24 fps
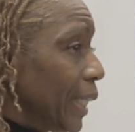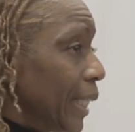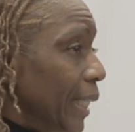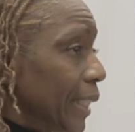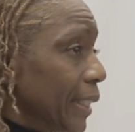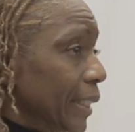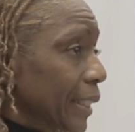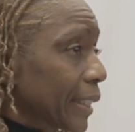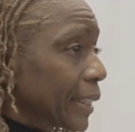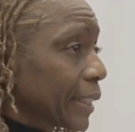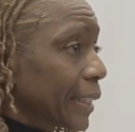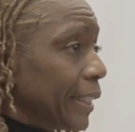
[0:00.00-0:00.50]

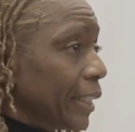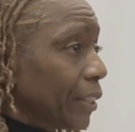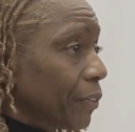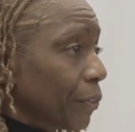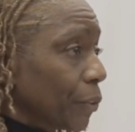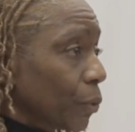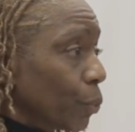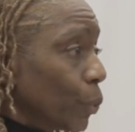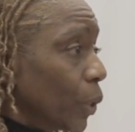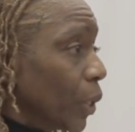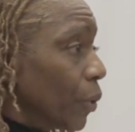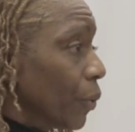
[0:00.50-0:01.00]
and the
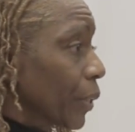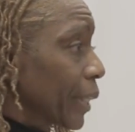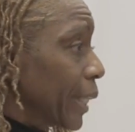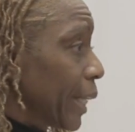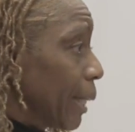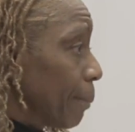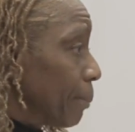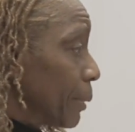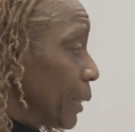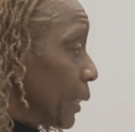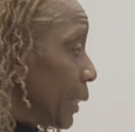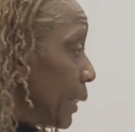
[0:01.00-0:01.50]
secret,
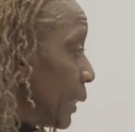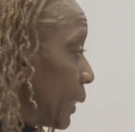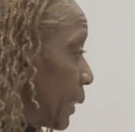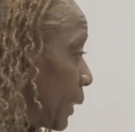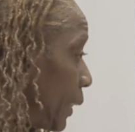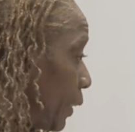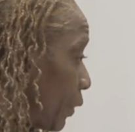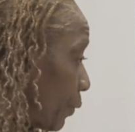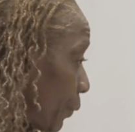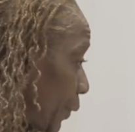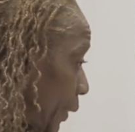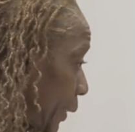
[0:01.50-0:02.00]
well-kept
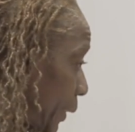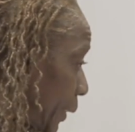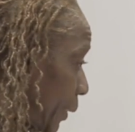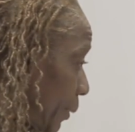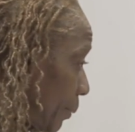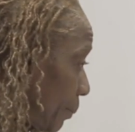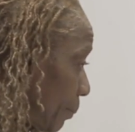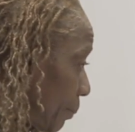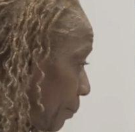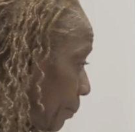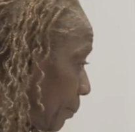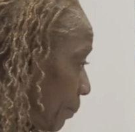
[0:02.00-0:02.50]
secret.
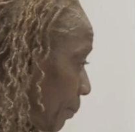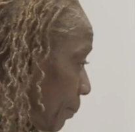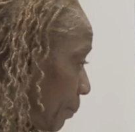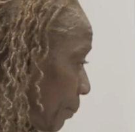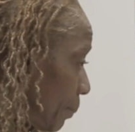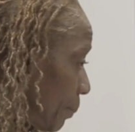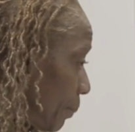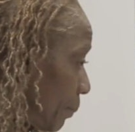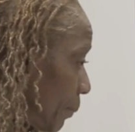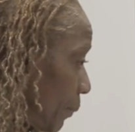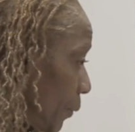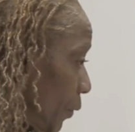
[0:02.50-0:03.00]

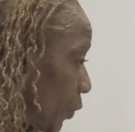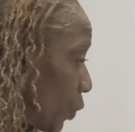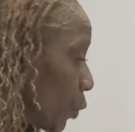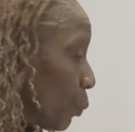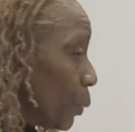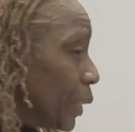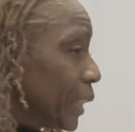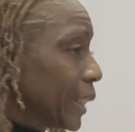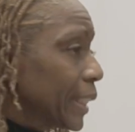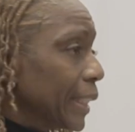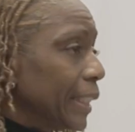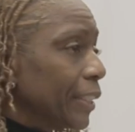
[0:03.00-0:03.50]

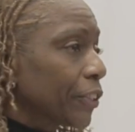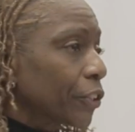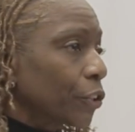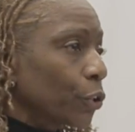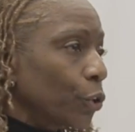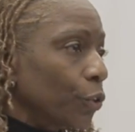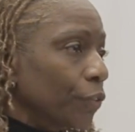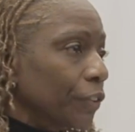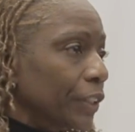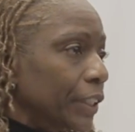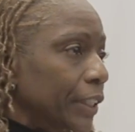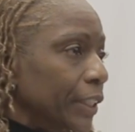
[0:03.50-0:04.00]
So we see
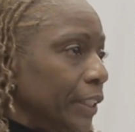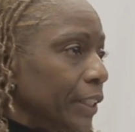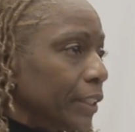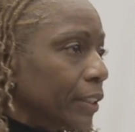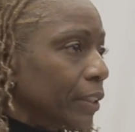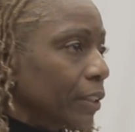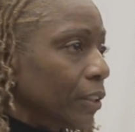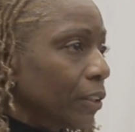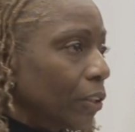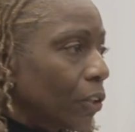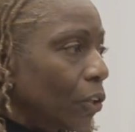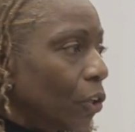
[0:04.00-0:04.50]

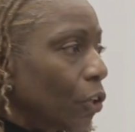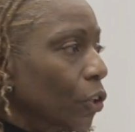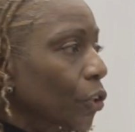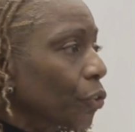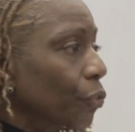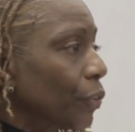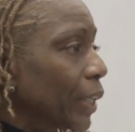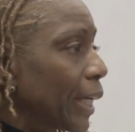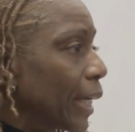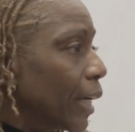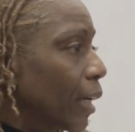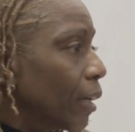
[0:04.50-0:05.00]
services
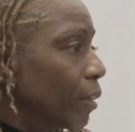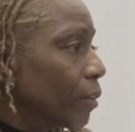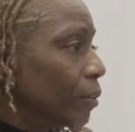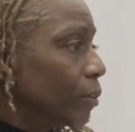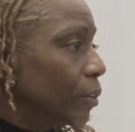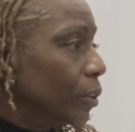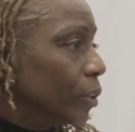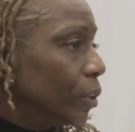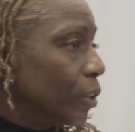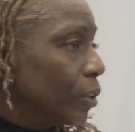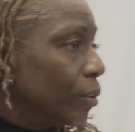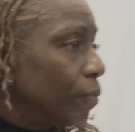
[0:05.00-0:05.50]
all around
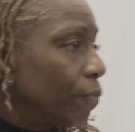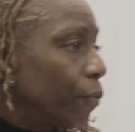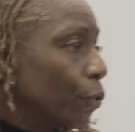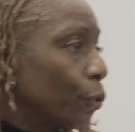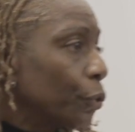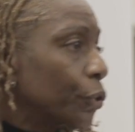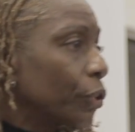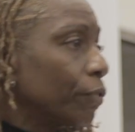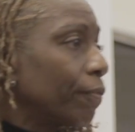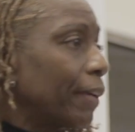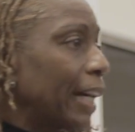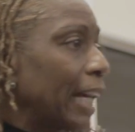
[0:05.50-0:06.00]

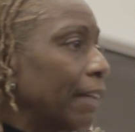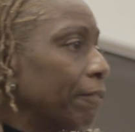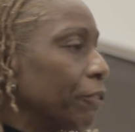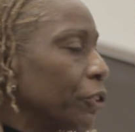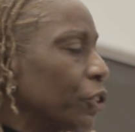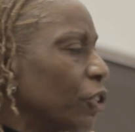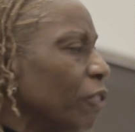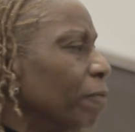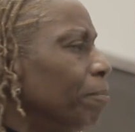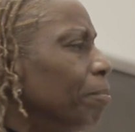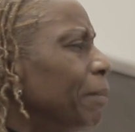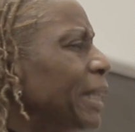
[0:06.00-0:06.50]
for
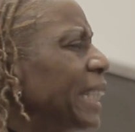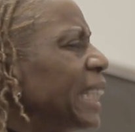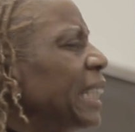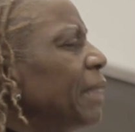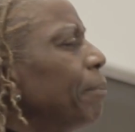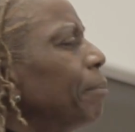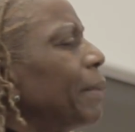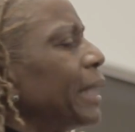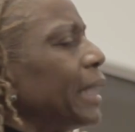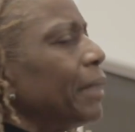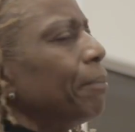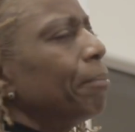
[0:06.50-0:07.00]
survivors of
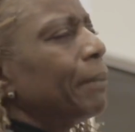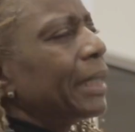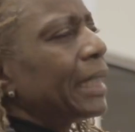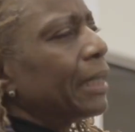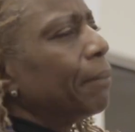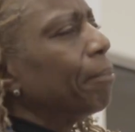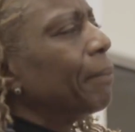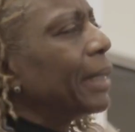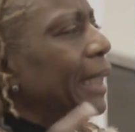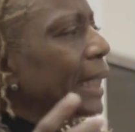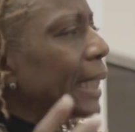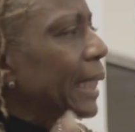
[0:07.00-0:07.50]

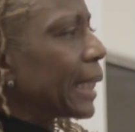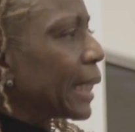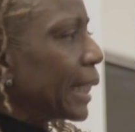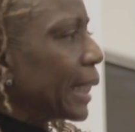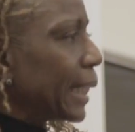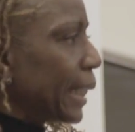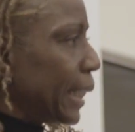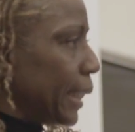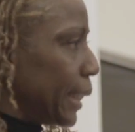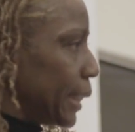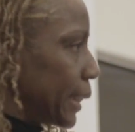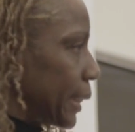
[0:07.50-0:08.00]
many
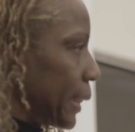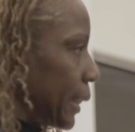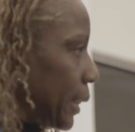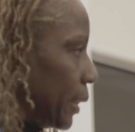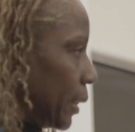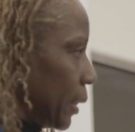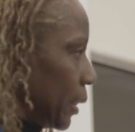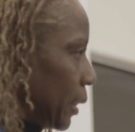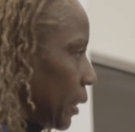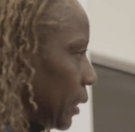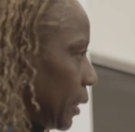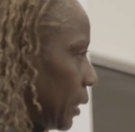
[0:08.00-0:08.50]

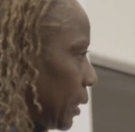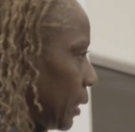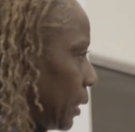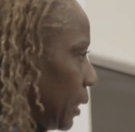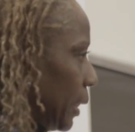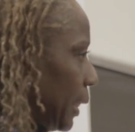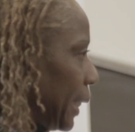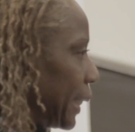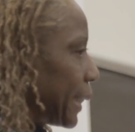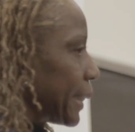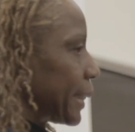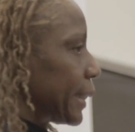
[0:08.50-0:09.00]
things,
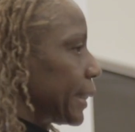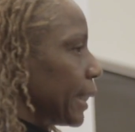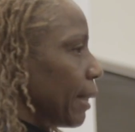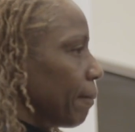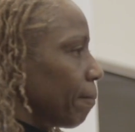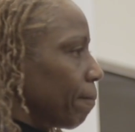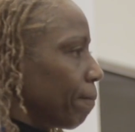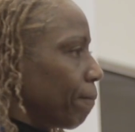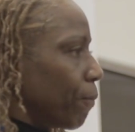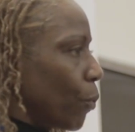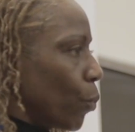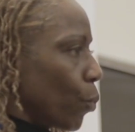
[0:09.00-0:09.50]

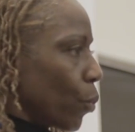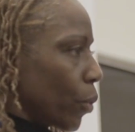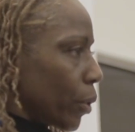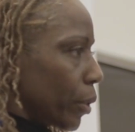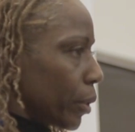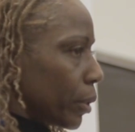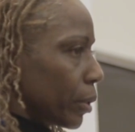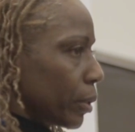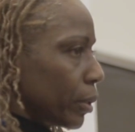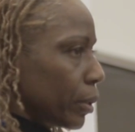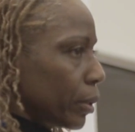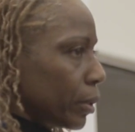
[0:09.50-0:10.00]
except
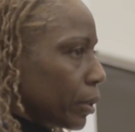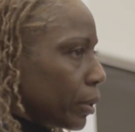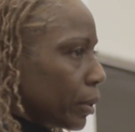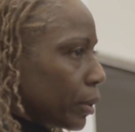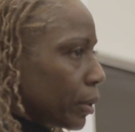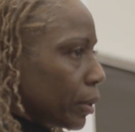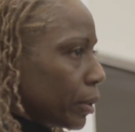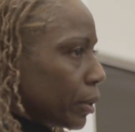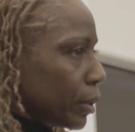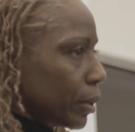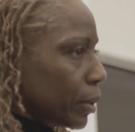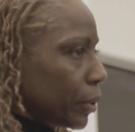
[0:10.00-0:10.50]
for
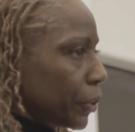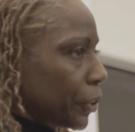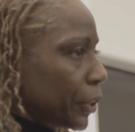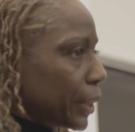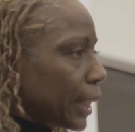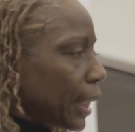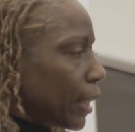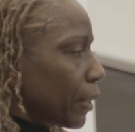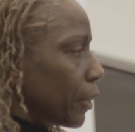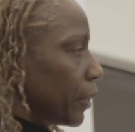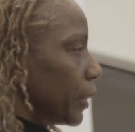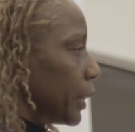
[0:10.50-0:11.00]

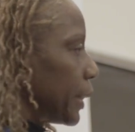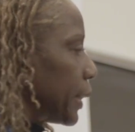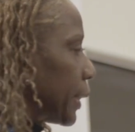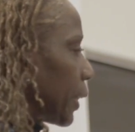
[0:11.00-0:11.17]
childhood